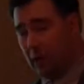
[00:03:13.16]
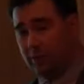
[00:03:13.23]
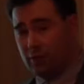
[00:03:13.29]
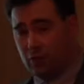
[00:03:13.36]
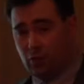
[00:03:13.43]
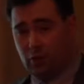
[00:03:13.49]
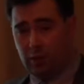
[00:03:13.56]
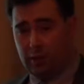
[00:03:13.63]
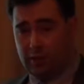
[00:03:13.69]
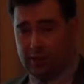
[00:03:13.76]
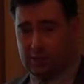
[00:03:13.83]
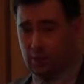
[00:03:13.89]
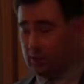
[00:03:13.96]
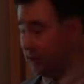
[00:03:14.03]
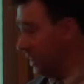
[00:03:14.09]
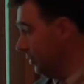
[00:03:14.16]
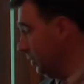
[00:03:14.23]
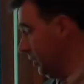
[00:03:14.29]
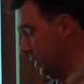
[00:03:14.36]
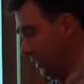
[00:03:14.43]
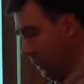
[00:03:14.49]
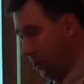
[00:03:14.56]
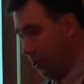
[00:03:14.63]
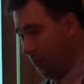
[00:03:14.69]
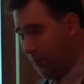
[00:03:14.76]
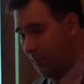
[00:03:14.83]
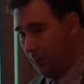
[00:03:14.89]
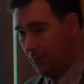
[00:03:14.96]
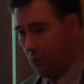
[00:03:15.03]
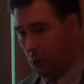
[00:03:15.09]
after all, it's not something that our
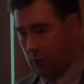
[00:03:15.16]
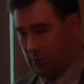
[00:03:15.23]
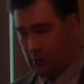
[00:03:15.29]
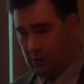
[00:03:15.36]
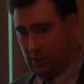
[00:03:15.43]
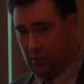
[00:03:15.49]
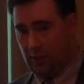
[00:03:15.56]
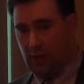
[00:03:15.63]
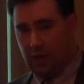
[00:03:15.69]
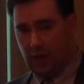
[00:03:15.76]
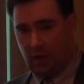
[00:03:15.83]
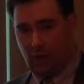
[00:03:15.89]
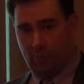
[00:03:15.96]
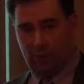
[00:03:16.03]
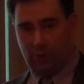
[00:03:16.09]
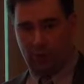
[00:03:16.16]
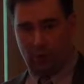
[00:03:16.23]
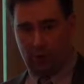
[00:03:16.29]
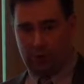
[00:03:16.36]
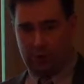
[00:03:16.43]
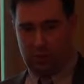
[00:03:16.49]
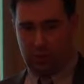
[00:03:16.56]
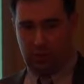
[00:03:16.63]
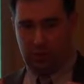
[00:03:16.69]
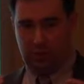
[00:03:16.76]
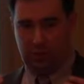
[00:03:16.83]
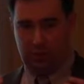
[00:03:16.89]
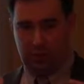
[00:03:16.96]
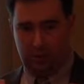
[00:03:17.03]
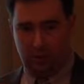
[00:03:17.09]
paper focuses on. Our paper focuses on
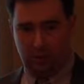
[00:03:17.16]
the